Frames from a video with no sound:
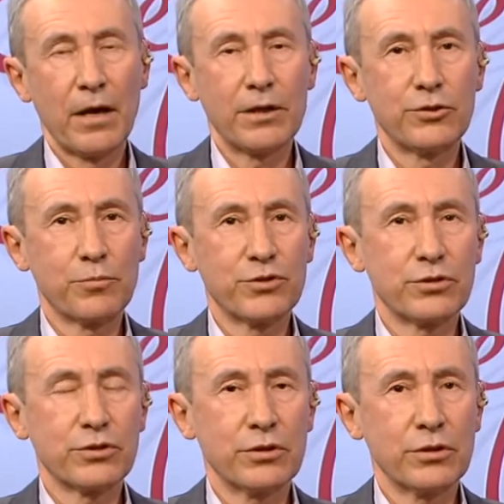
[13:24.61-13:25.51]

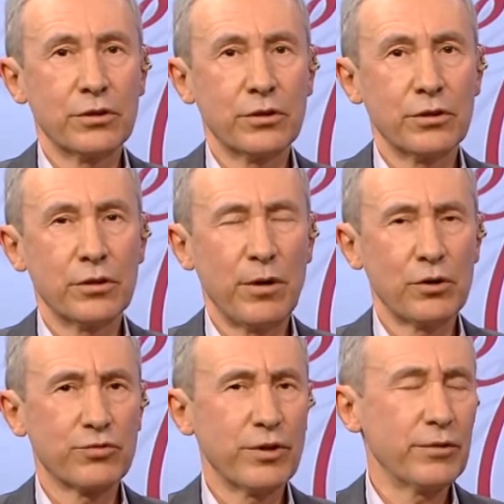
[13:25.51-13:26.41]
adopted
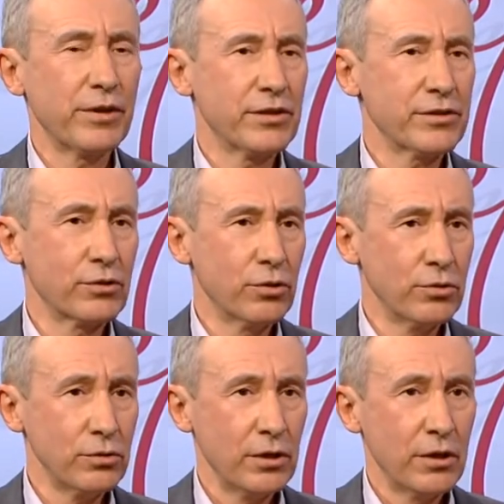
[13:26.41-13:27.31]
about 12 years
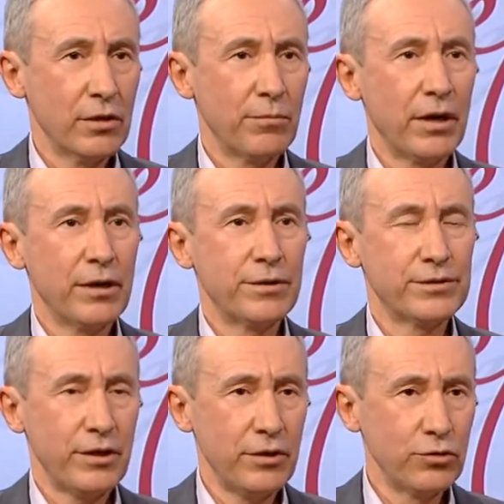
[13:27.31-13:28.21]
ago by the
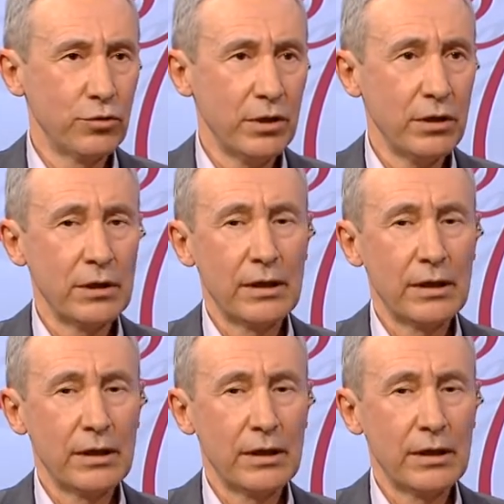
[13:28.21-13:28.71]
State Duma,